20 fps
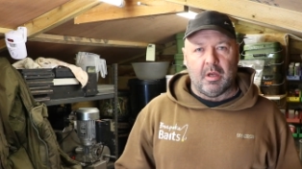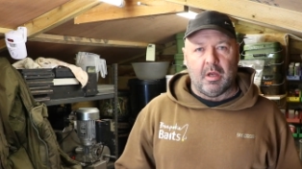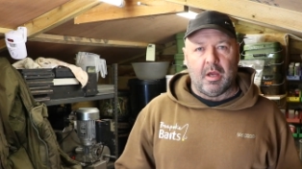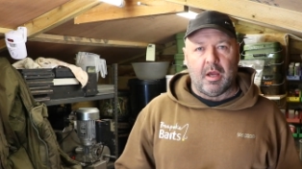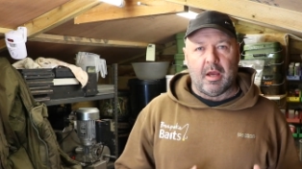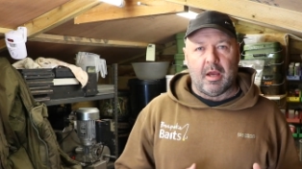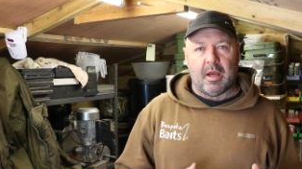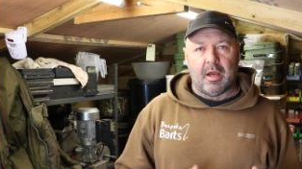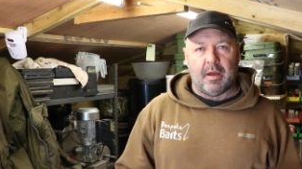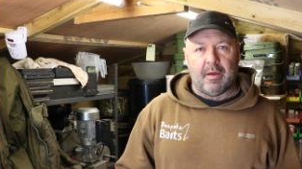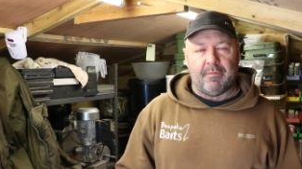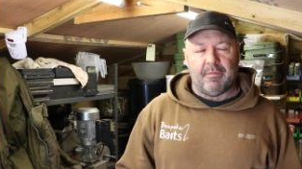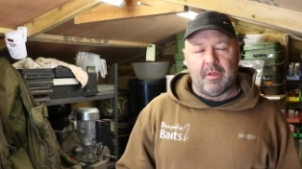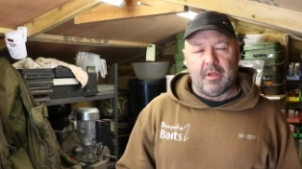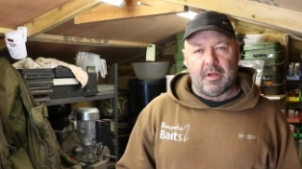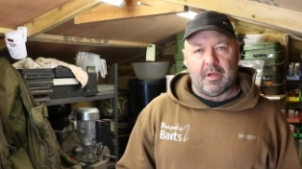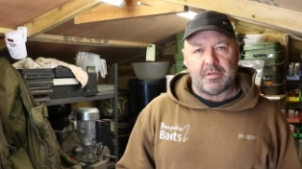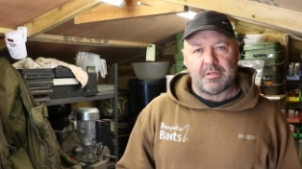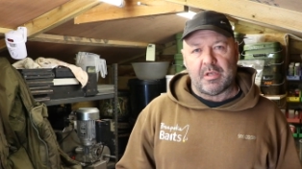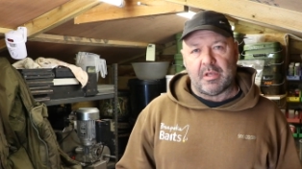and
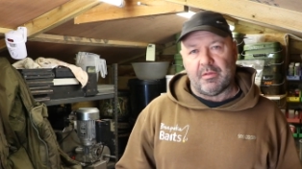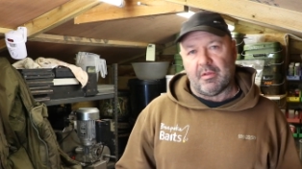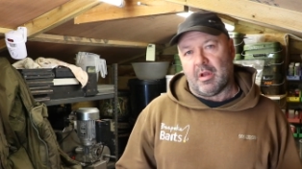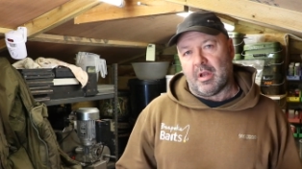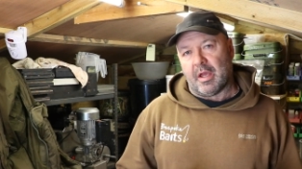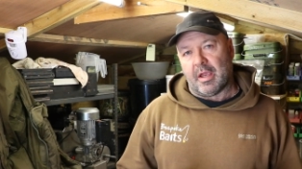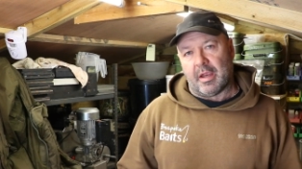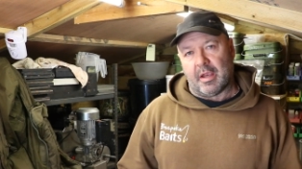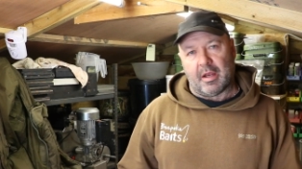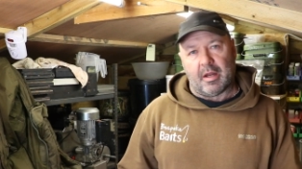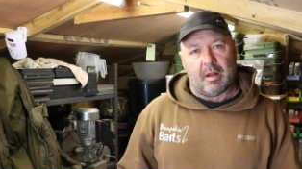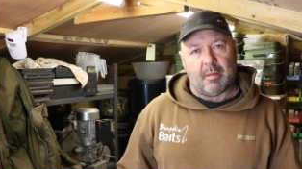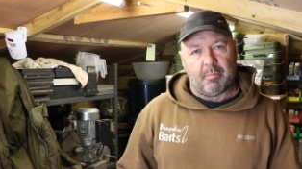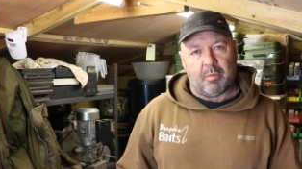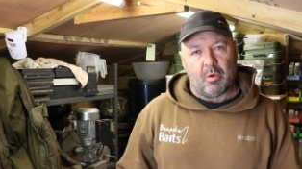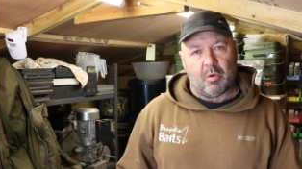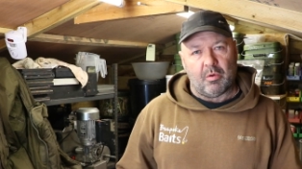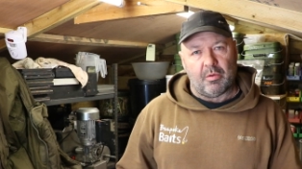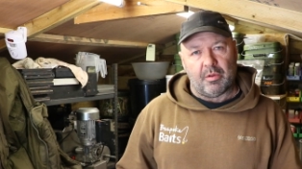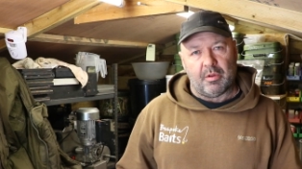then I seen the light and I
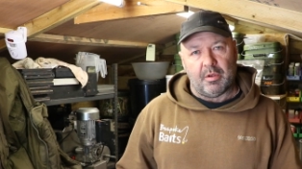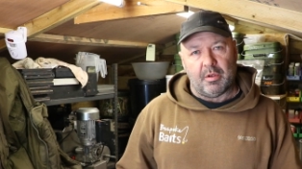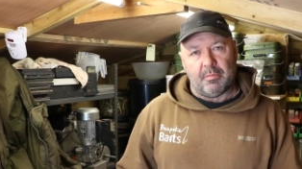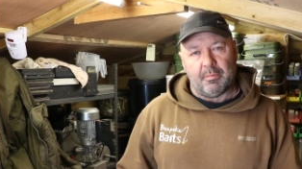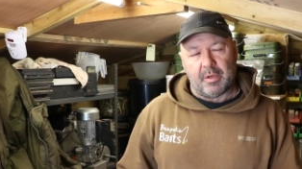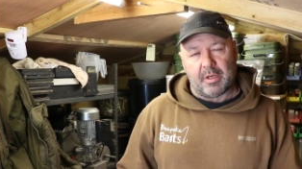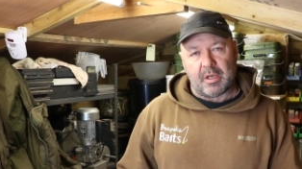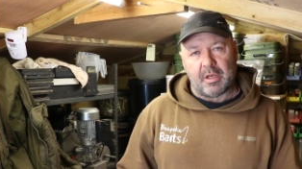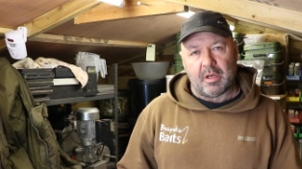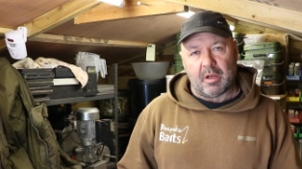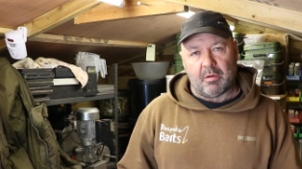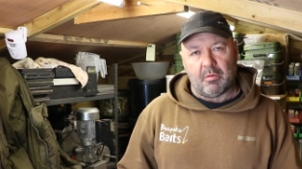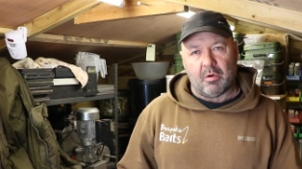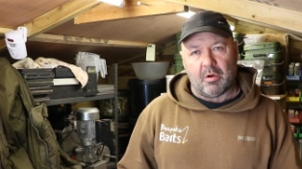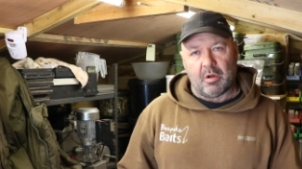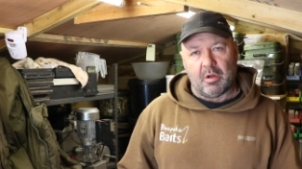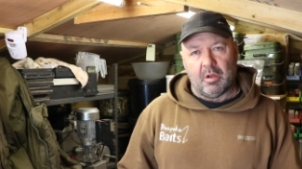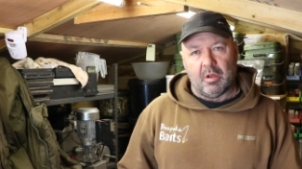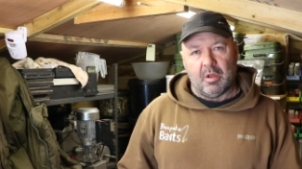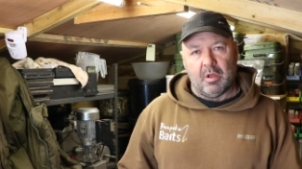bought the Makita
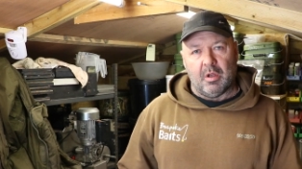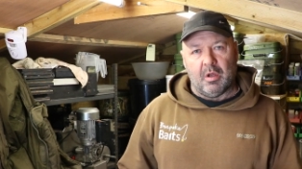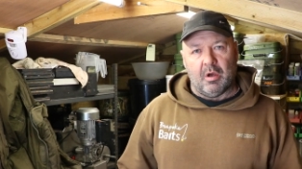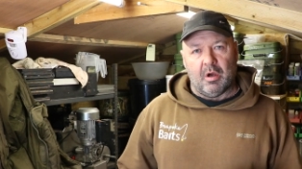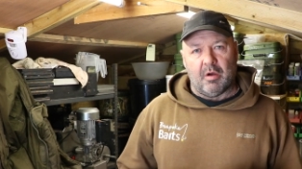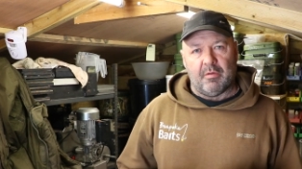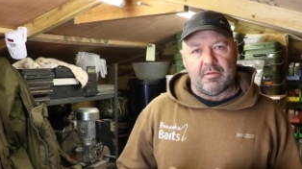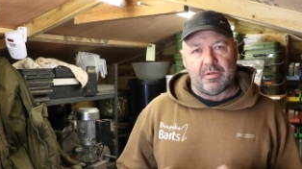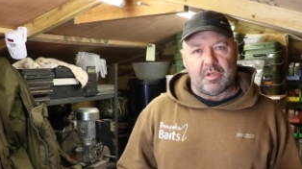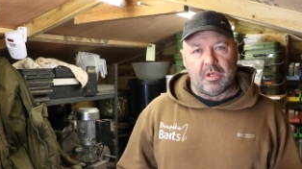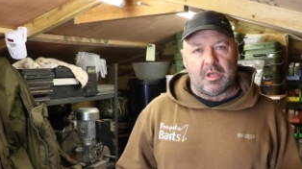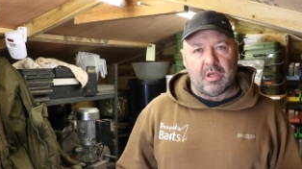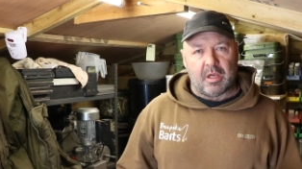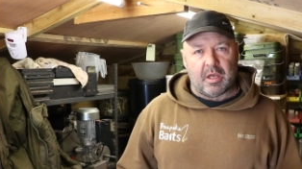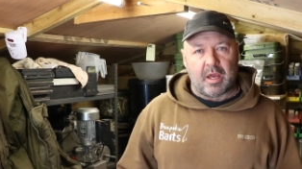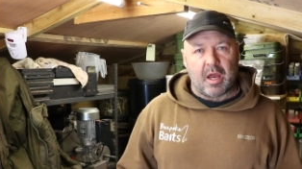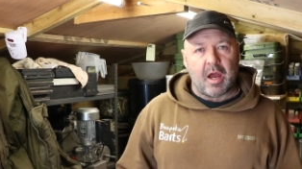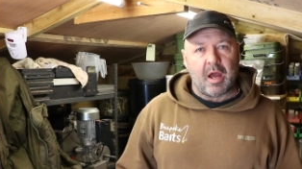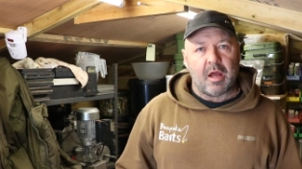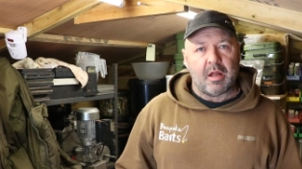one. Obviously you
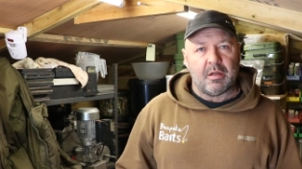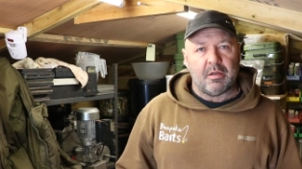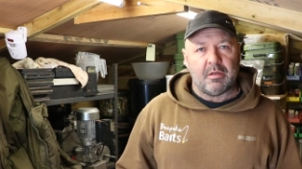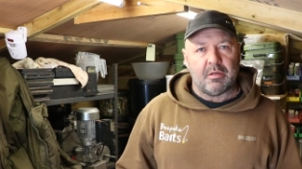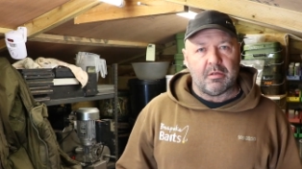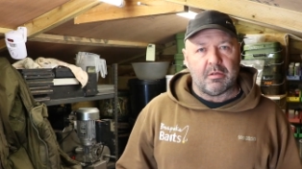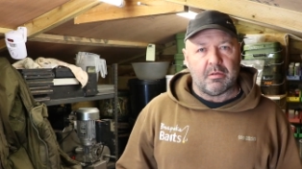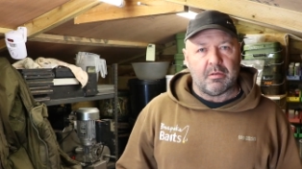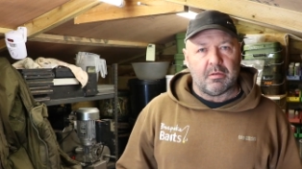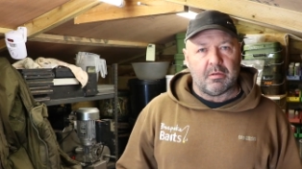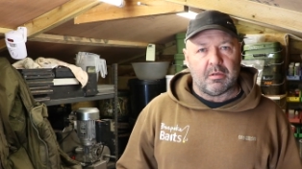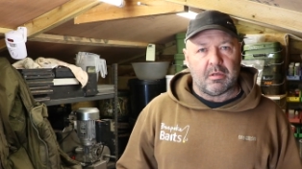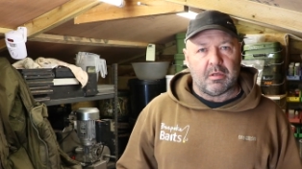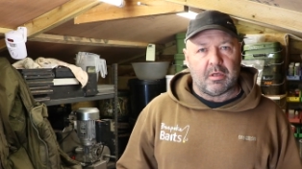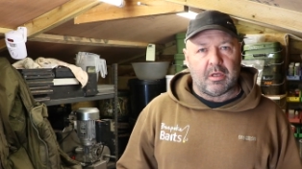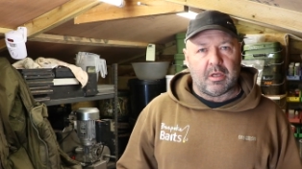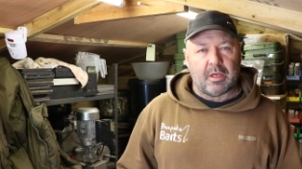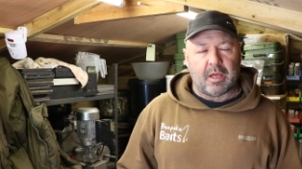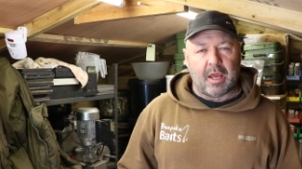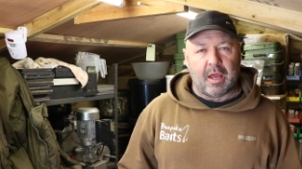can
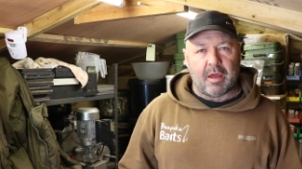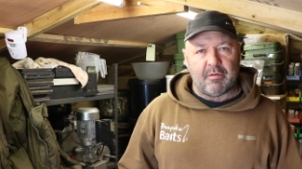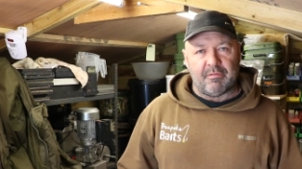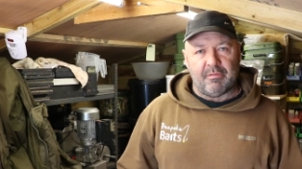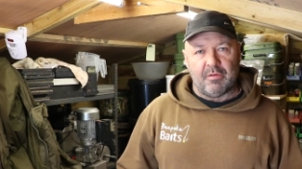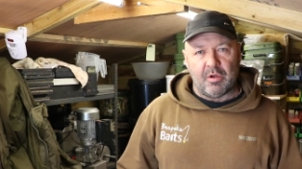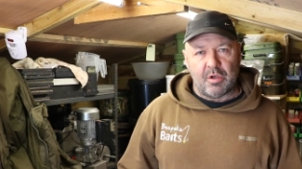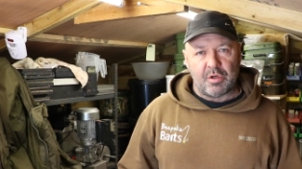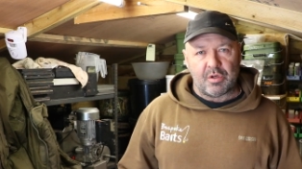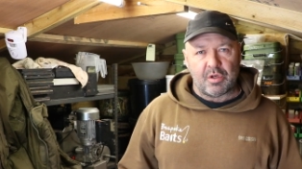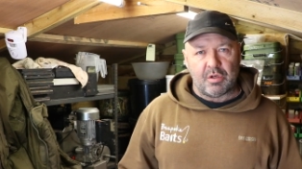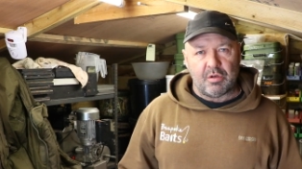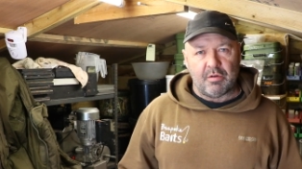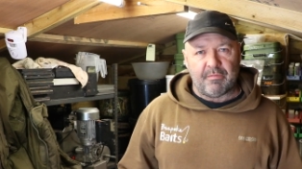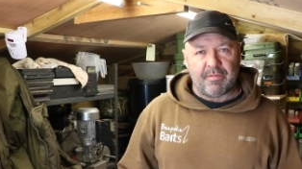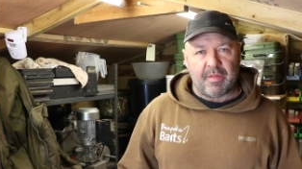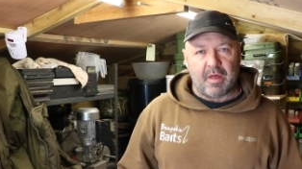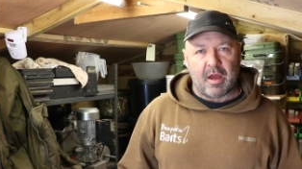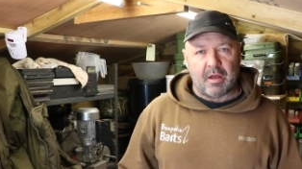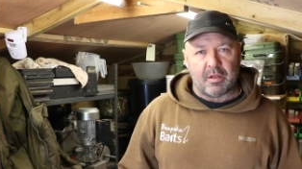get a version
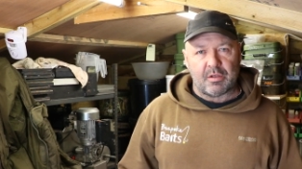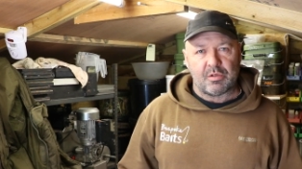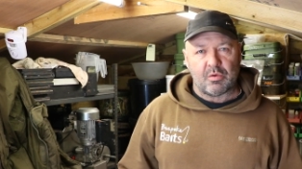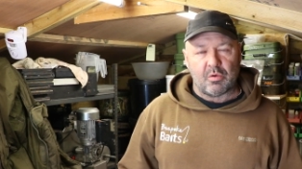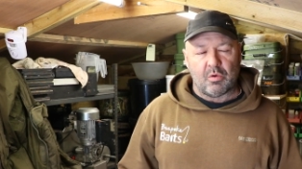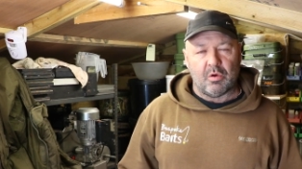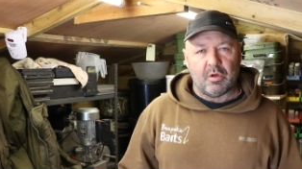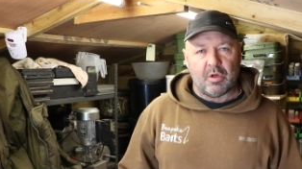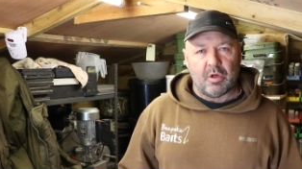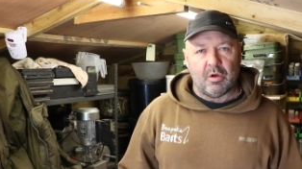of that sort of